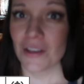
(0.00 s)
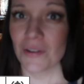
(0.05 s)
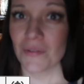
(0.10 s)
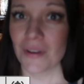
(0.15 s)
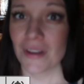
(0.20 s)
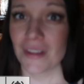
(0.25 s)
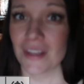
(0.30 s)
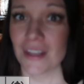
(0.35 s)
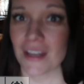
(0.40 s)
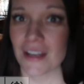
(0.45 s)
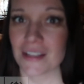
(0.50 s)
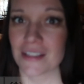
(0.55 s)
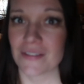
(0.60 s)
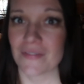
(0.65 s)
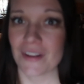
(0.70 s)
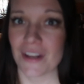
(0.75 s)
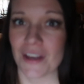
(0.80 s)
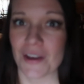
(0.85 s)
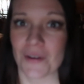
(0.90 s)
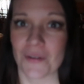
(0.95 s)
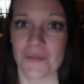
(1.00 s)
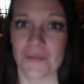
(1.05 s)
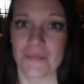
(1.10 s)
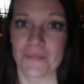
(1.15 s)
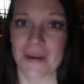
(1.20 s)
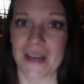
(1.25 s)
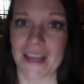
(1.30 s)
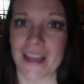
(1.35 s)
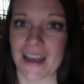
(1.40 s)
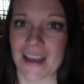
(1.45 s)
you in the next video.
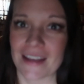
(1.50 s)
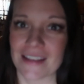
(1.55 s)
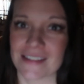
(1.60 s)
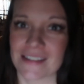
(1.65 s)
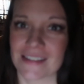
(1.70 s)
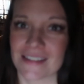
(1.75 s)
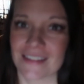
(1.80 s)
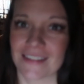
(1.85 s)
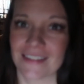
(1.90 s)
Bye guys.